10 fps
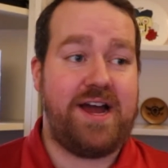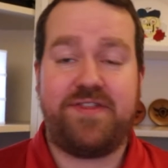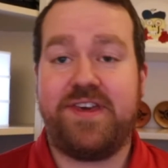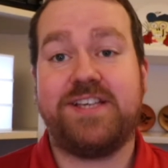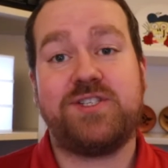I
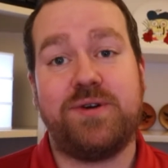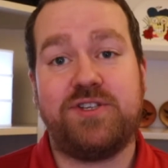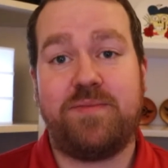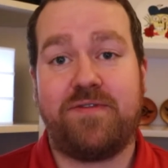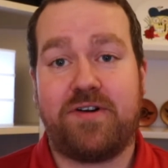think it's going
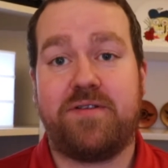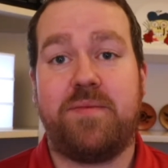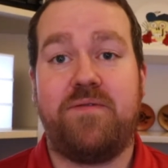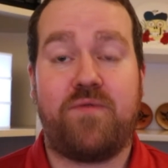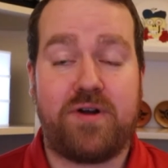to be very,
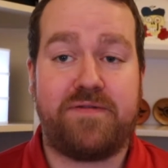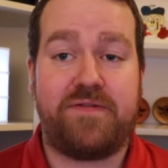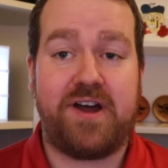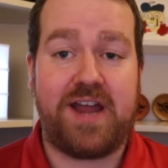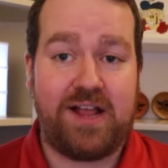very
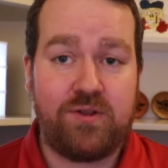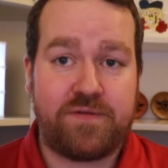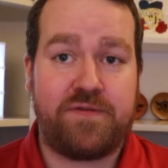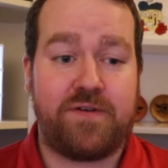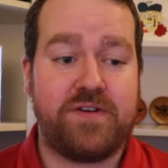fun. I look
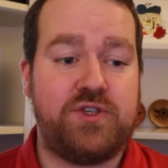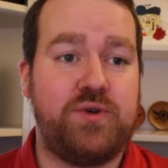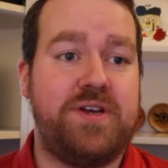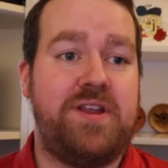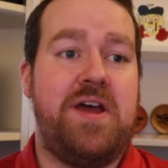forward
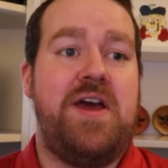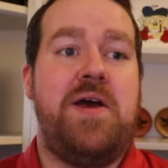to it